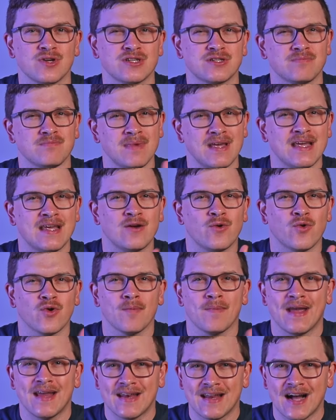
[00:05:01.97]
which may or
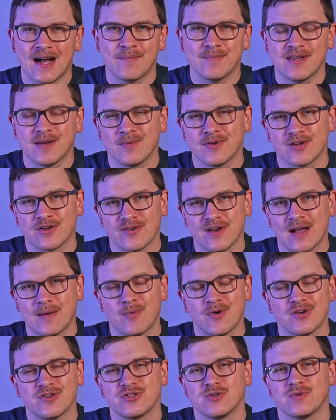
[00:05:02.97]
may not be able to grab
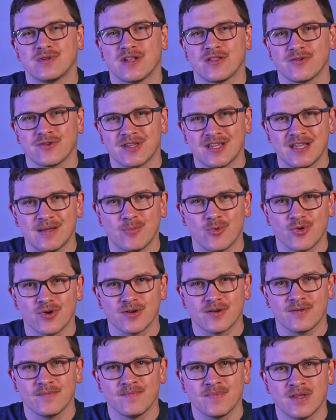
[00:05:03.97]
onto another
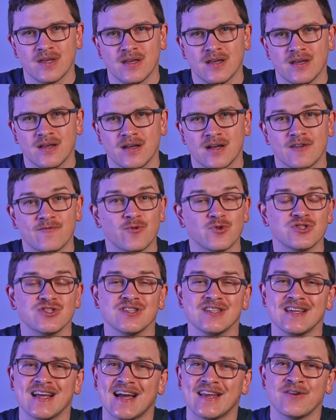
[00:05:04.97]
keyboard.
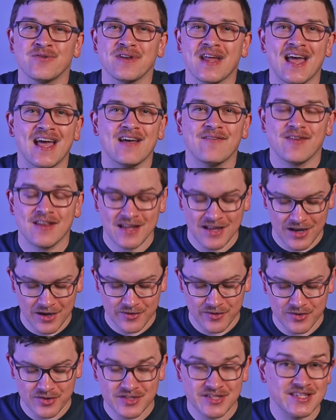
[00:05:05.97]
Unfortunately, I don't have any
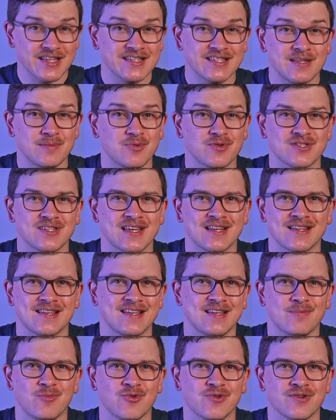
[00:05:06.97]
other 60%
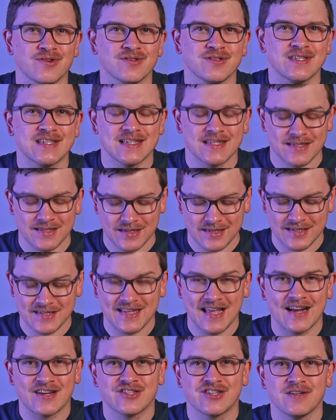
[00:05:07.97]
keyboards, as this is
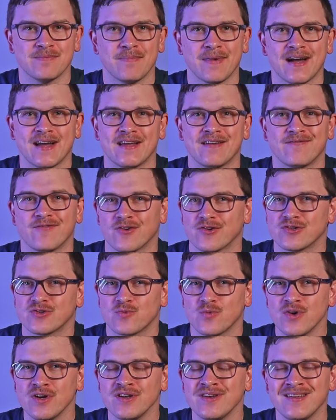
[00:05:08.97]
actually my
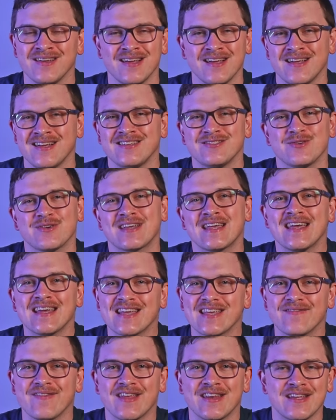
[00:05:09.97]
first one, so I
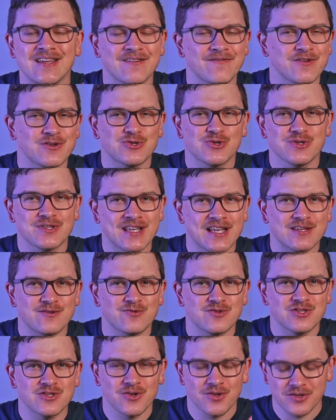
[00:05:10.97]
can't give any official test
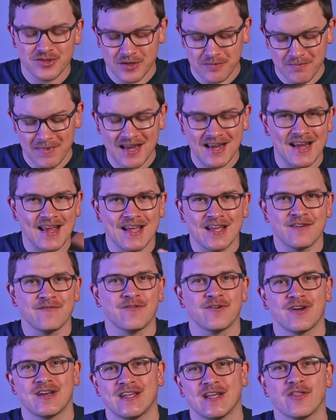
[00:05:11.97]
results on my end
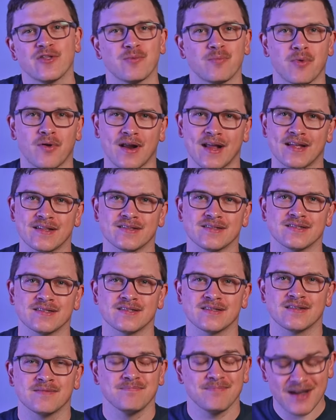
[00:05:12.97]
for any other
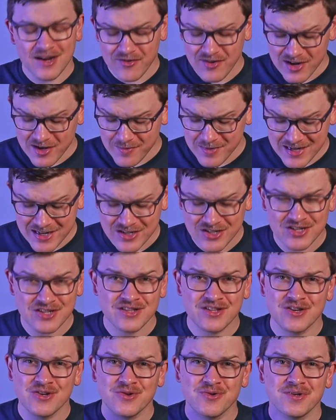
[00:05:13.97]
brands. My
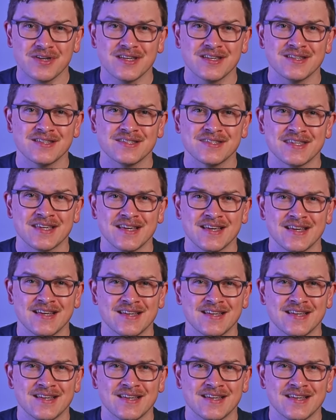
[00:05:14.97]
recommendation, though, is